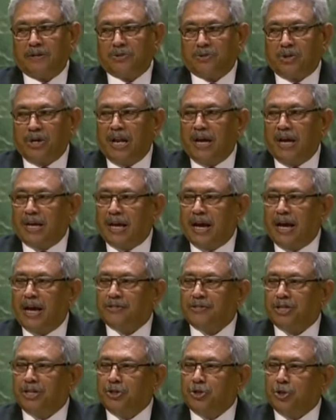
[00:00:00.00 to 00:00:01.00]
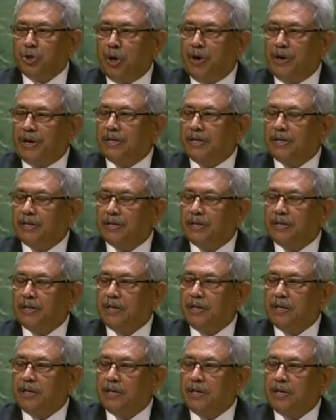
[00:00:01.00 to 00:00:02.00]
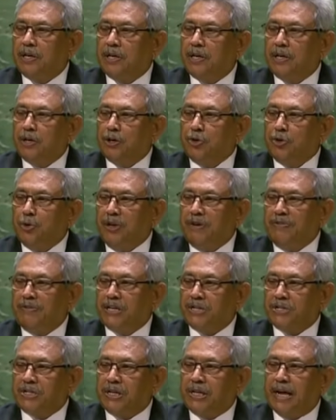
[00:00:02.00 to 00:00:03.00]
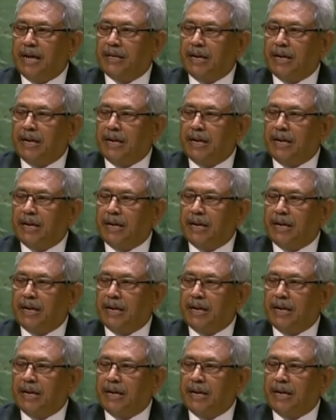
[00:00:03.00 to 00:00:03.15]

Sri Lanka has enjoyed universal